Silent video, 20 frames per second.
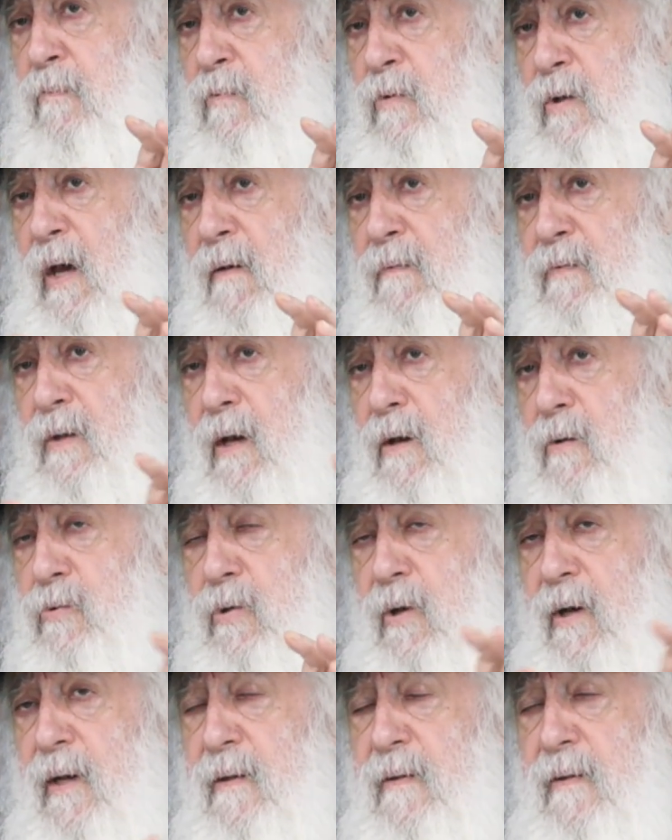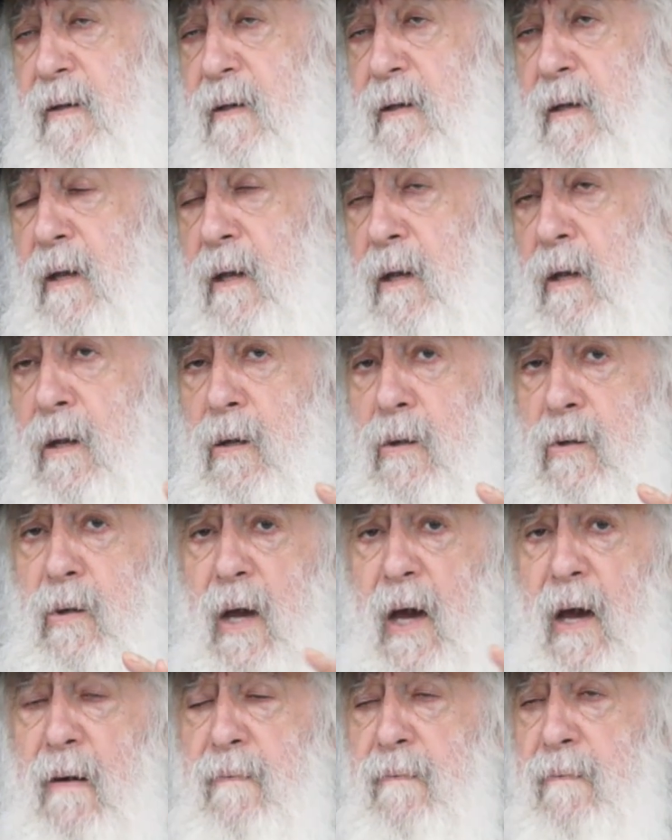you have the authority. You
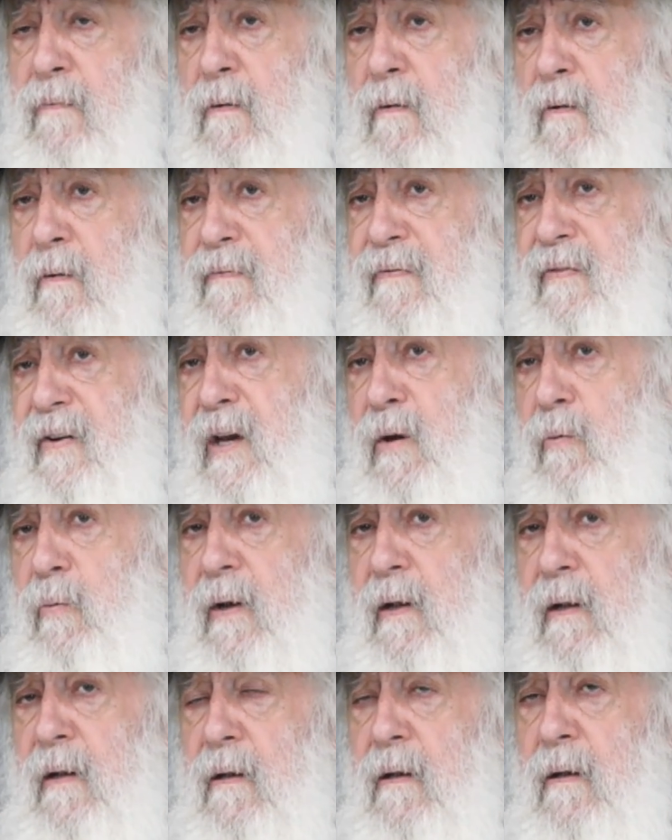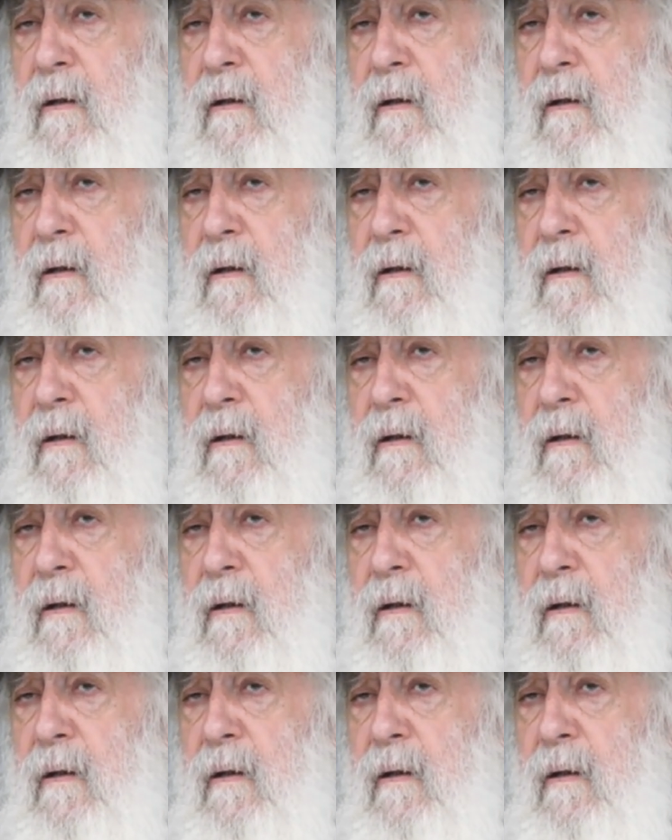have free will.